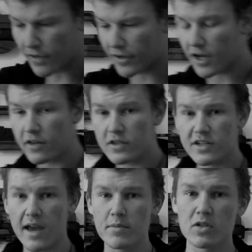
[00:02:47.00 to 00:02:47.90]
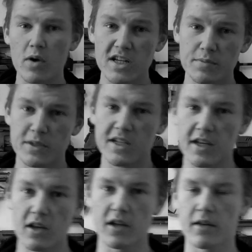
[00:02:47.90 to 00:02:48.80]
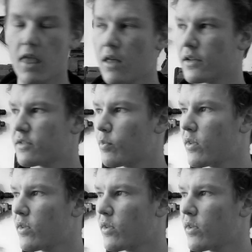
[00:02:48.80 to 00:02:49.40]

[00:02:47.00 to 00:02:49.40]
Now the gun in this game is quite spectacular.